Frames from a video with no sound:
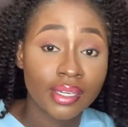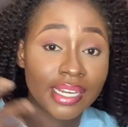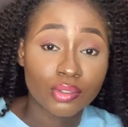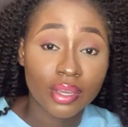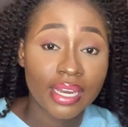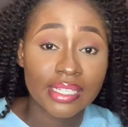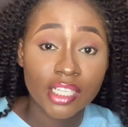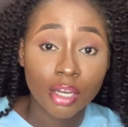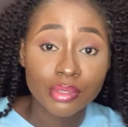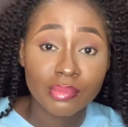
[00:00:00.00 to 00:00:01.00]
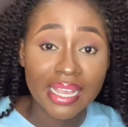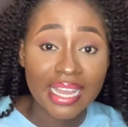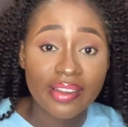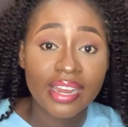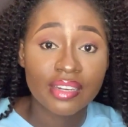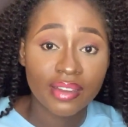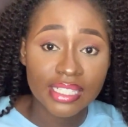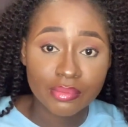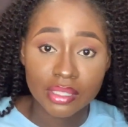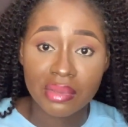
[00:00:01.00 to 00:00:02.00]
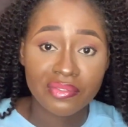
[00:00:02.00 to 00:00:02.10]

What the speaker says: networking has helped my career advancement,